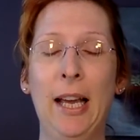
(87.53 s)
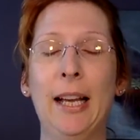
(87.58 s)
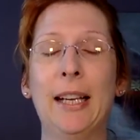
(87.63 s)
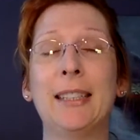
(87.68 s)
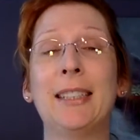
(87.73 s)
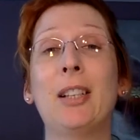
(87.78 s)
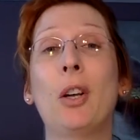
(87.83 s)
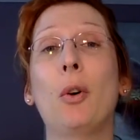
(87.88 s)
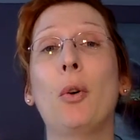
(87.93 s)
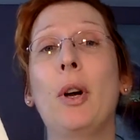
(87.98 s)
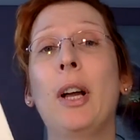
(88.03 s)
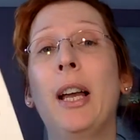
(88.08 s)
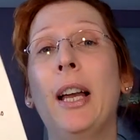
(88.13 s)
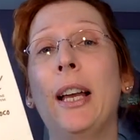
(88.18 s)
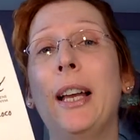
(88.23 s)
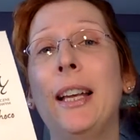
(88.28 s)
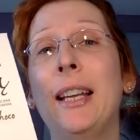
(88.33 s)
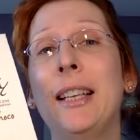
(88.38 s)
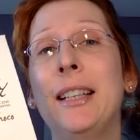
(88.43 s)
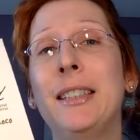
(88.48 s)
so
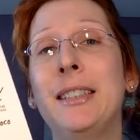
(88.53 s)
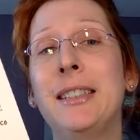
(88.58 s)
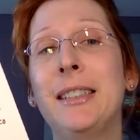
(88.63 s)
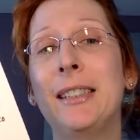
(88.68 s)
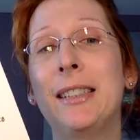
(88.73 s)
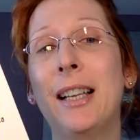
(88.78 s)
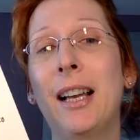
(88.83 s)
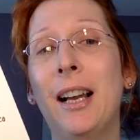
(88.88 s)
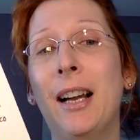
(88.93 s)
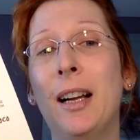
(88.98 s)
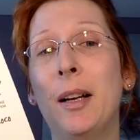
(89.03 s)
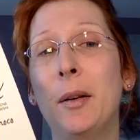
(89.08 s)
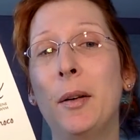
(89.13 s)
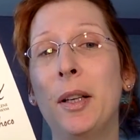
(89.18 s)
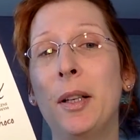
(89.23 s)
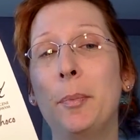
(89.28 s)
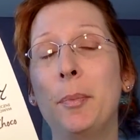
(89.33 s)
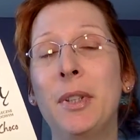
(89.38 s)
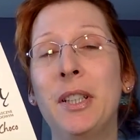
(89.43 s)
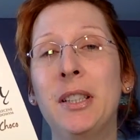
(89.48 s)

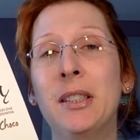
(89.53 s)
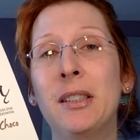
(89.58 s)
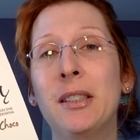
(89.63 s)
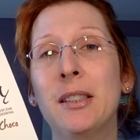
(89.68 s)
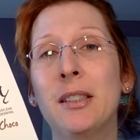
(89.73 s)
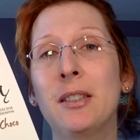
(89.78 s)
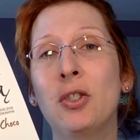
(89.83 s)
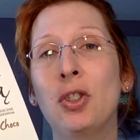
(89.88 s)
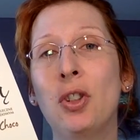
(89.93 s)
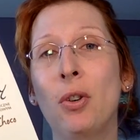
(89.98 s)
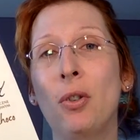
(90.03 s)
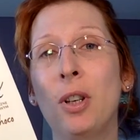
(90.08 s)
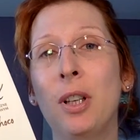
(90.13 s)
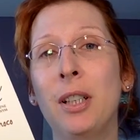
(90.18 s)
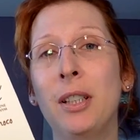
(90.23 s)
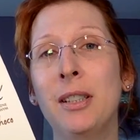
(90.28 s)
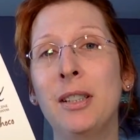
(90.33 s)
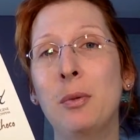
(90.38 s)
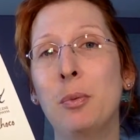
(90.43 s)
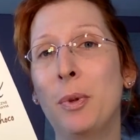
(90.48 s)
it means
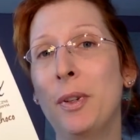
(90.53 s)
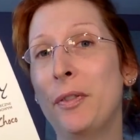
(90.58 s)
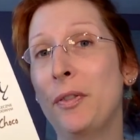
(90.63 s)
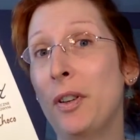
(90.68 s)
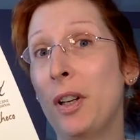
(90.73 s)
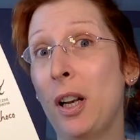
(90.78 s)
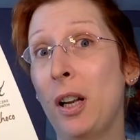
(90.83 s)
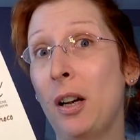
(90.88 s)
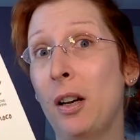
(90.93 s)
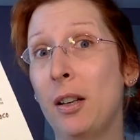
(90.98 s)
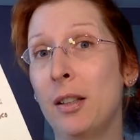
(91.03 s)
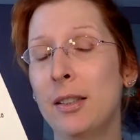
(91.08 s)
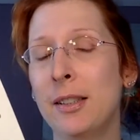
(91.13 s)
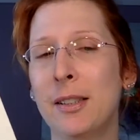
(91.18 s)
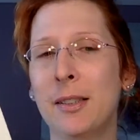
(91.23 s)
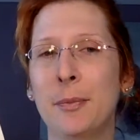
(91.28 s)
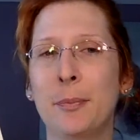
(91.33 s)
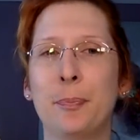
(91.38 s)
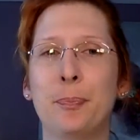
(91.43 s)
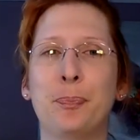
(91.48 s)
chocolates with
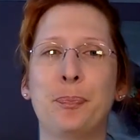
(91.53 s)
class